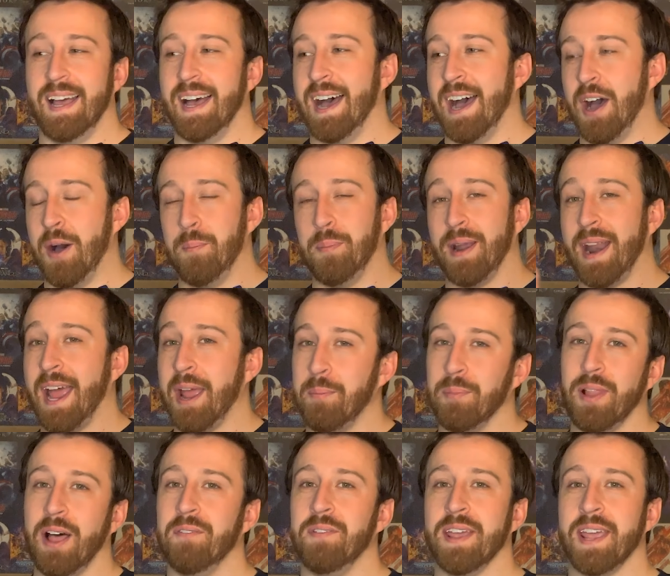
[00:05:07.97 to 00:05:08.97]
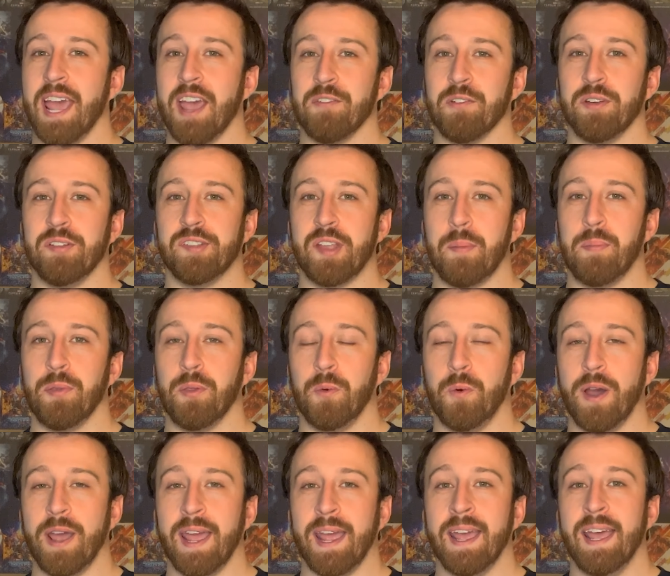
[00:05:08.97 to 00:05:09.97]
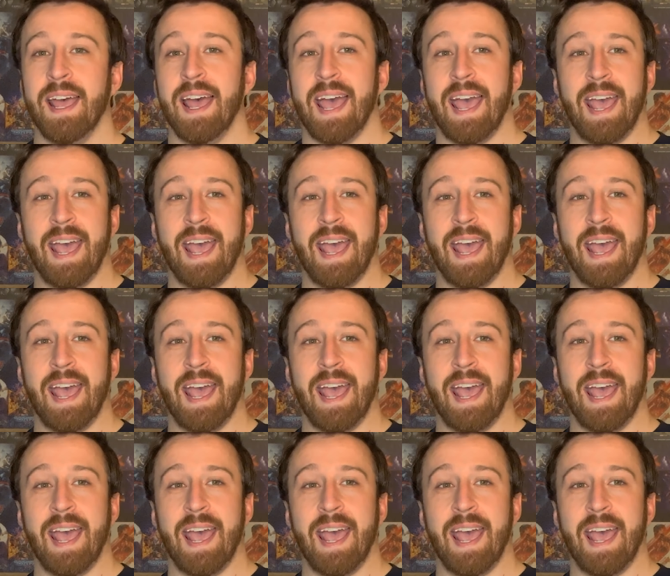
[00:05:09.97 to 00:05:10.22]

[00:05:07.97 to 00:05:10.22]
But I am loving every step of the way,